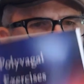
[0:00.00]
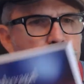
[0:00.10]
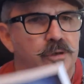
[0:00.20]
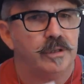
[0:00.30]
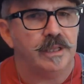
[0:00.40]

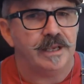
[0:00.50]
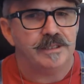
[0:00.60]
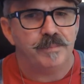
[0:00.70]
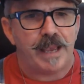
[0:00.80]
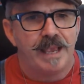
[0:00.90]
certainly
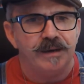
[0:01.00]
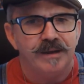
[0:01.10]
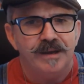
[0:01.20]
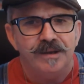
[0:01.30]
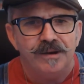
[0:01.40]

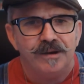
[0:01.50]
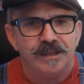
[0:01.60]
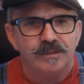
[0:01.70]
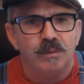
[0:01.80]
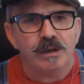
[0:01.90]
expand
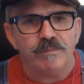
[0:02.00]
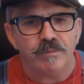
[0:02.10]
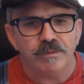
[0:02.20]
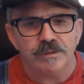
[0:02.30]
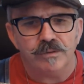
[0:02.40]
on this
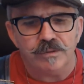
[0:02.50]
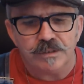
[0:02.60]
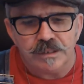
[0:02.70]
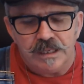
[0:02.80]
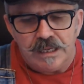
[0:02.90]
wonderful
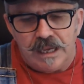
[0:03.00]
resource.